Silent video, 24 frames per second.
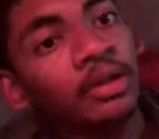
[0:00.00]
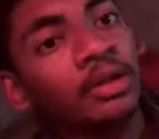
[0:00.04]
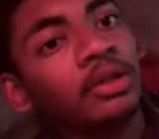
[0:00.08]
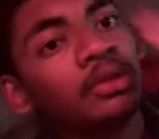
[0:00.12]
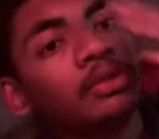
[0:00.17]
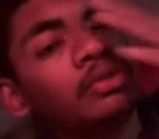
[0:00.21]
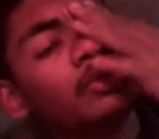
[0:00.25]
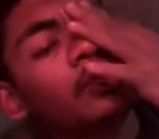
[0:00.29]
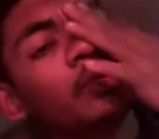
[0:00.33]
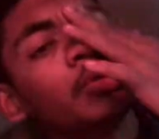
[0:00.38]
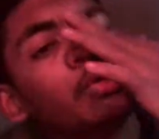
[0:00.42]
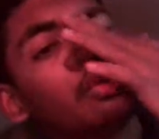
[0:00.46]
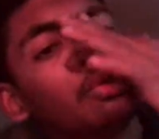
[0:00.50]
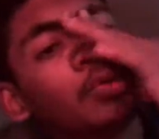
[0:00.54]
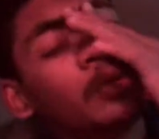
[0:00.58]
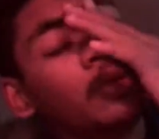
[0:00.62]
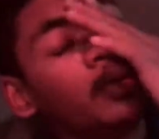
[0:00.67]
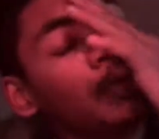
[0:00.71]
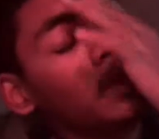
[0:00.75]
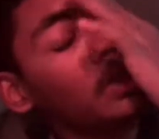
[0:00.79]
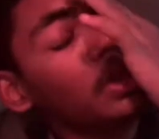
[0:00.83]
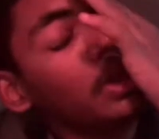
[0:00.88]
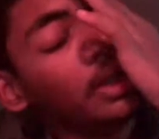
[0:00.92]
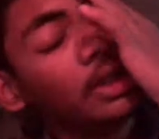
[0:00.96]
So
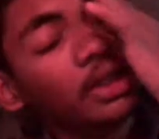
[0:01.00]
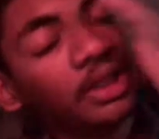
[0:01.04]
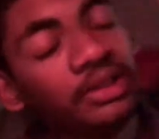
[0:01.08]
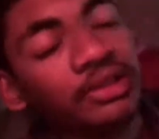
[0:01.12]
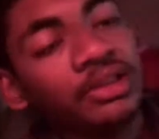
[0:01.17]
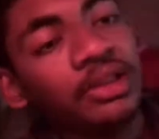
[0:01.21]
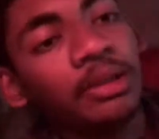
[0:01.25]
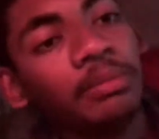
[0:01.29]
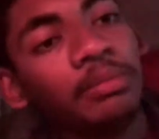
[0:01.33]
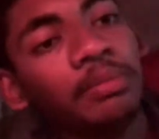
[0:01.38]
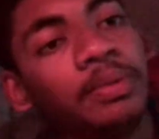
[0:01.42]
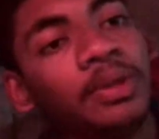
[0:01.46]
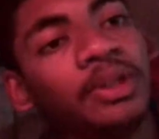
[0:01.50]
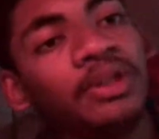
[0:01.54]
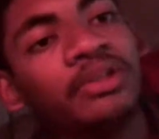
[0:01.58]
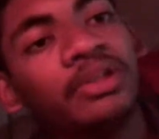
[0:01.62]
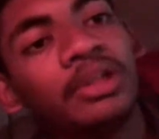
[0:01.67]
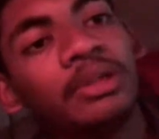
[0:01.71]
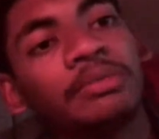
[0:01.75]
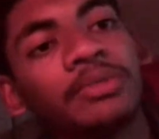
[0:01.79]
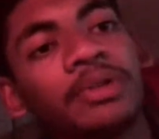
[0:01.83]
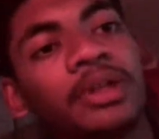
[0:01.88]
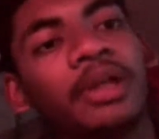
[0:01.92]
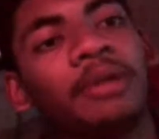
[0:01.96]
let's see. Please
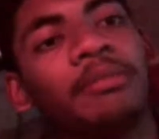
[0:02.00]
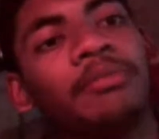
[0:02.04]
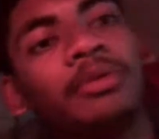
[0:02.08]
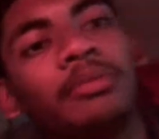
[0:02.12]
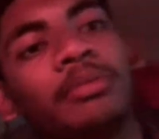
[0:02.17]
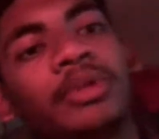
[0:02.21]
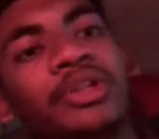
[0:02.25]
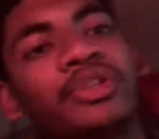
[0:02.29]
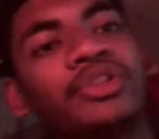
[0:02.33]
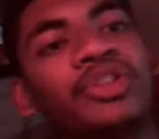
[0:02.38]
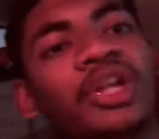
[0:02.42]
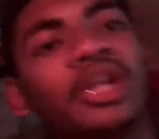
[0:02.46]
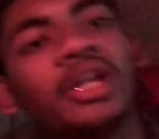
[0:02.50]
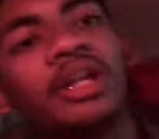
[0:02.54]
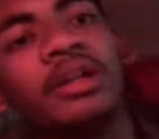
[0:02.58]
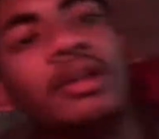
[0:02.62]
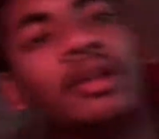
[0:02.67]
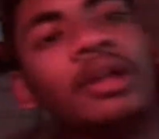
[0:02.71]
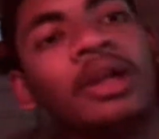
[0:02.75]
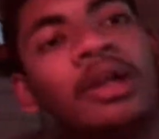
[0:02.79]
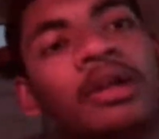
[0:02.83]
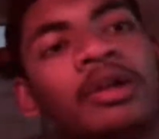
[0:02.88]
subscribe to my channel.